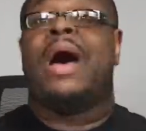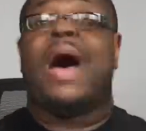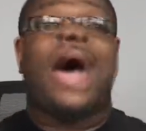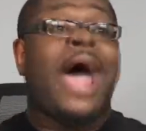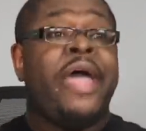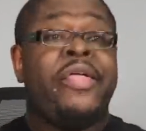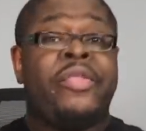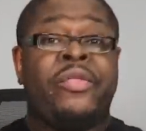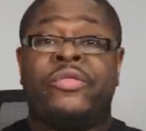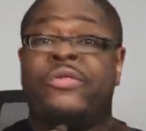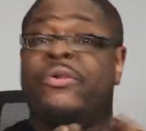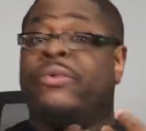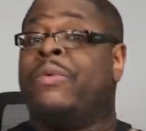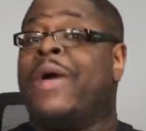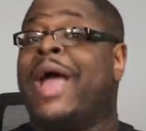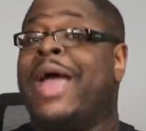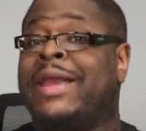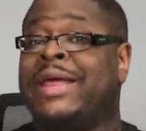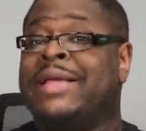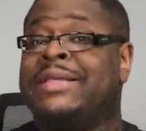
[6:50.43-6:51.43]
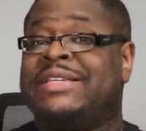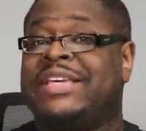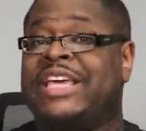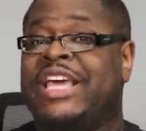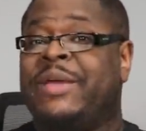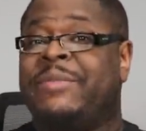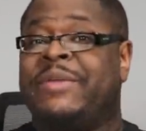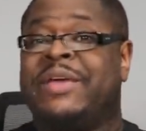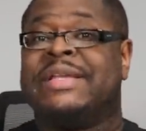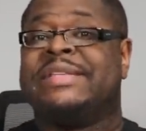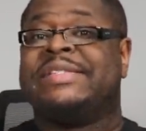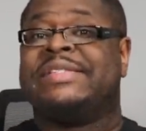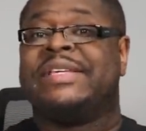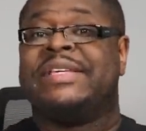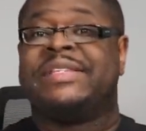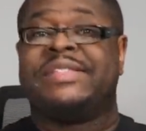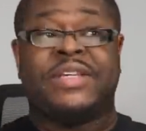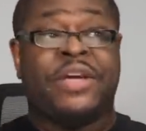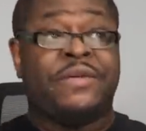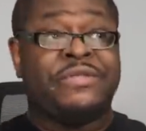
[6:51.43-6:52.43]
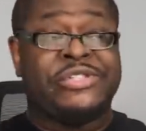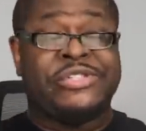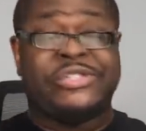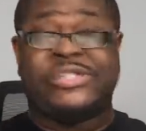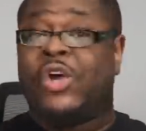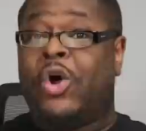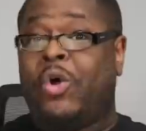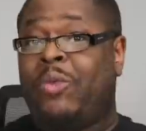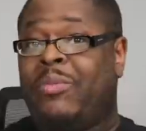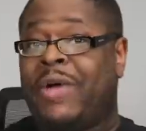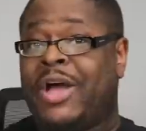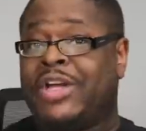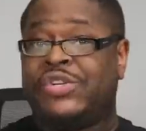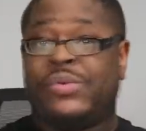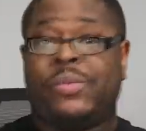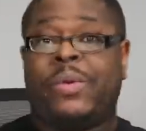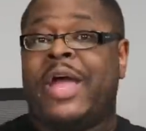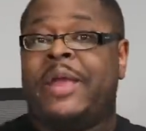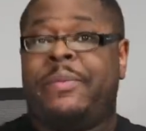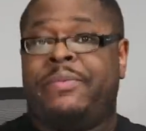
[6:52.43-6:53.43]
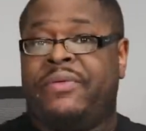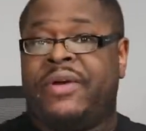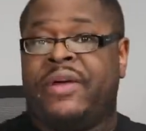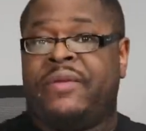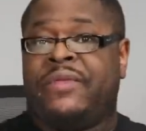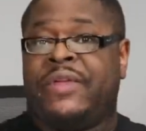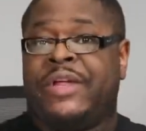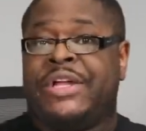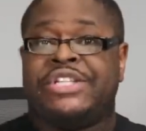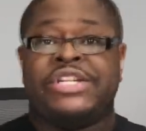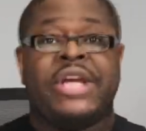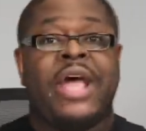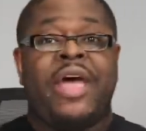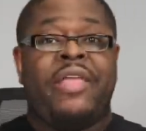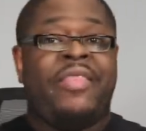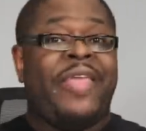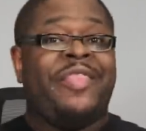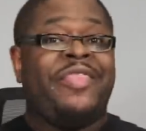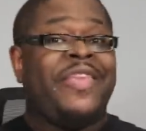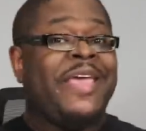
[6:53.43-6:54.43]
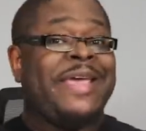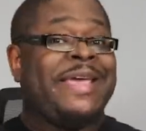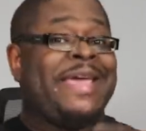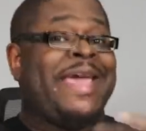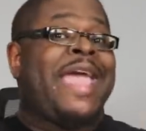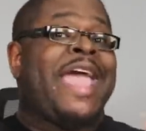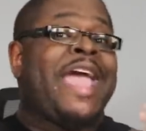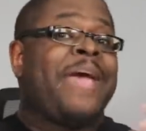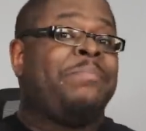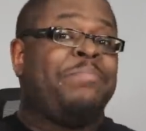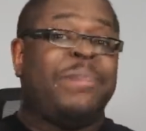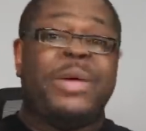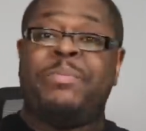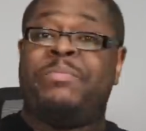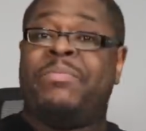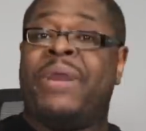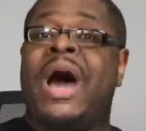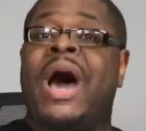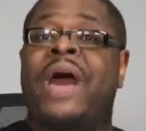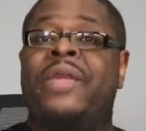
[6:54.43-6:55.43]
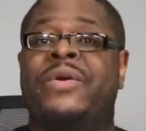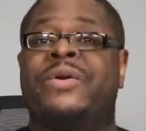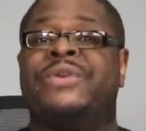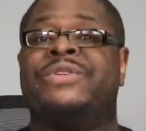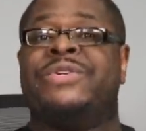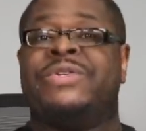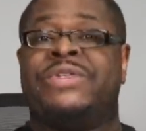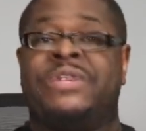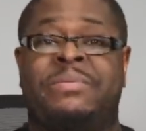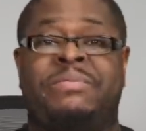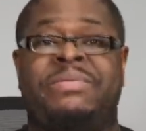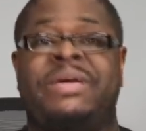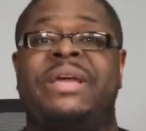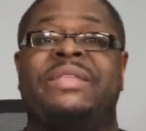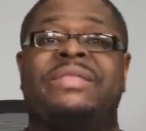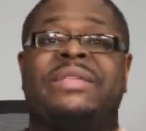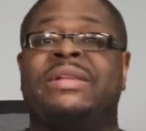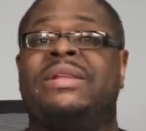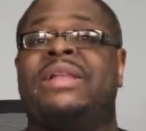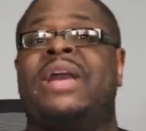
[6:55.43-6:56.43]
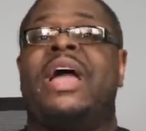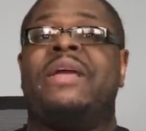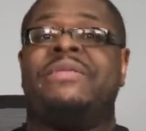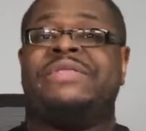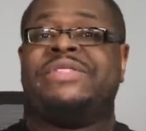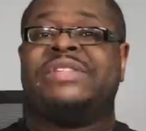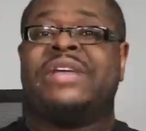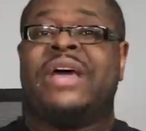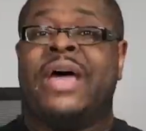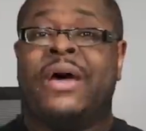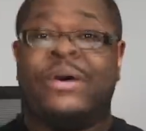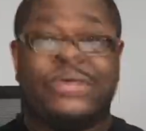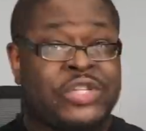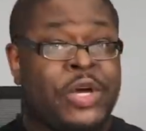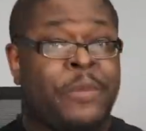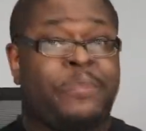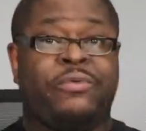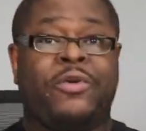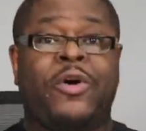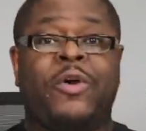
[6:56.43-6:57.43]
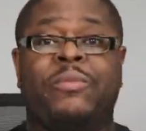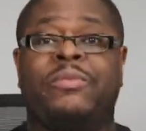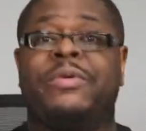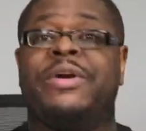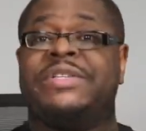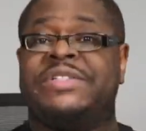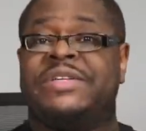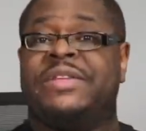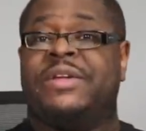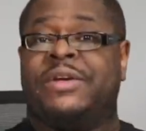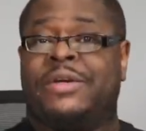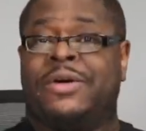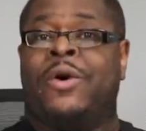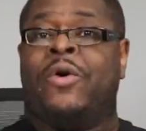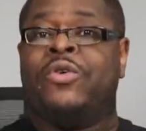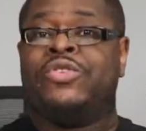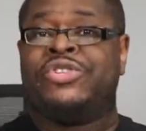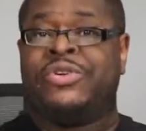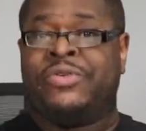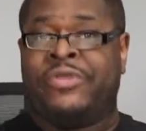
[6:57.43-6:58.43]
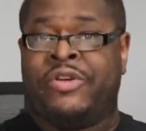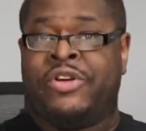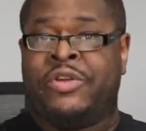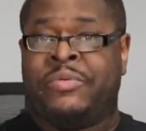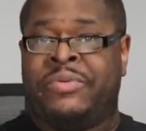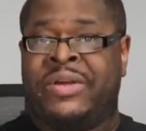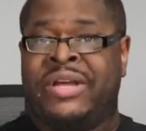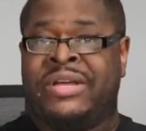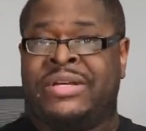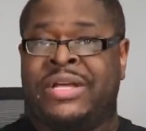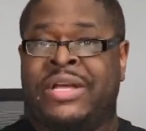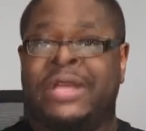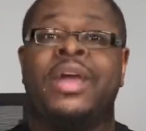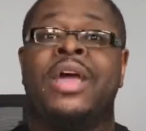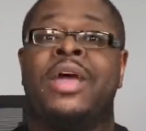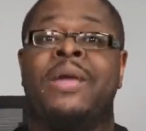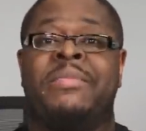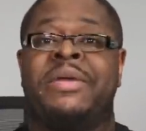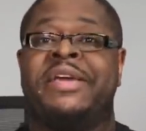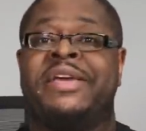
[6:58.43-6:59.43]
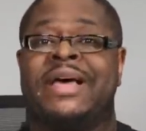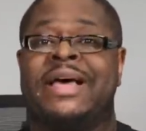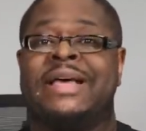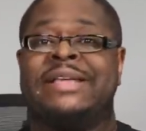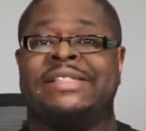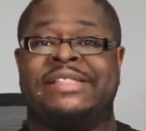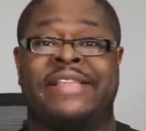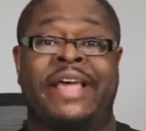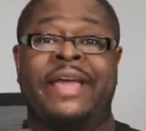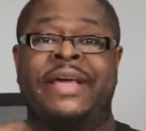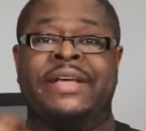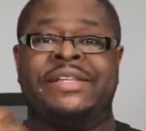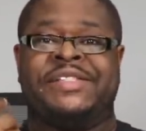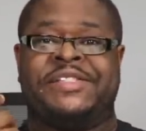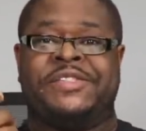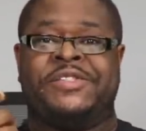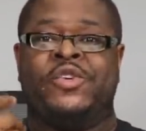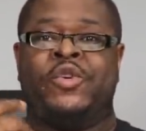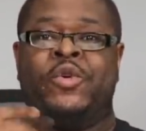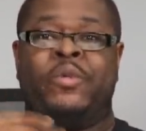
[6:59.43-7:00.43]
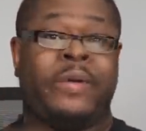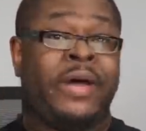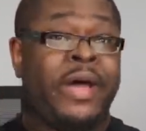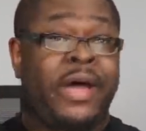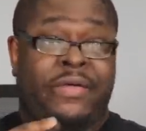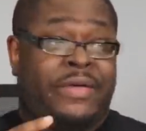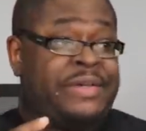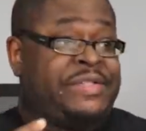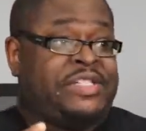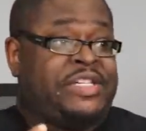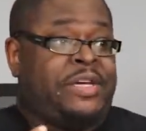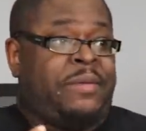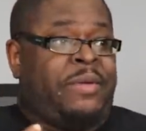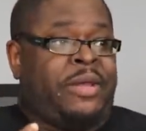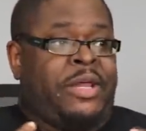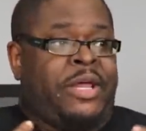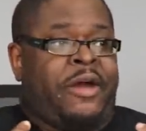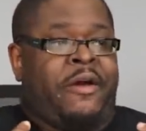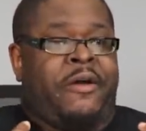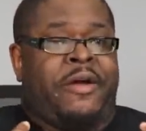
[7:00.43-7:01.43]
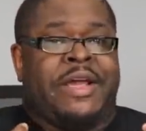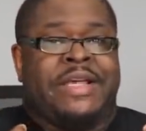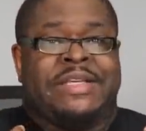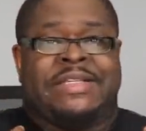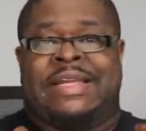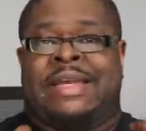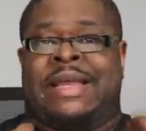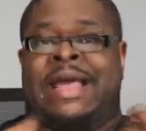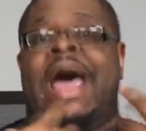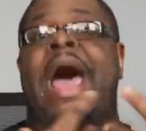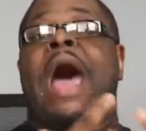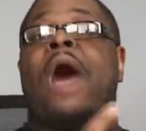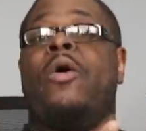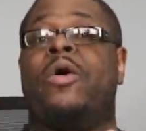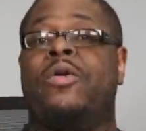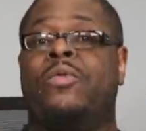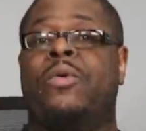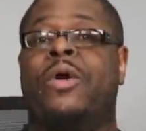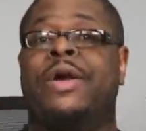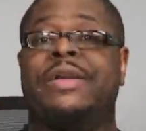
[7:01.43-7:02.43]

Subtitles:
Either the writing team consists of so much white privilege that they can't be bothered to depict the lifestyles appropriate to the culture they're depicting because they assume the similarities in how it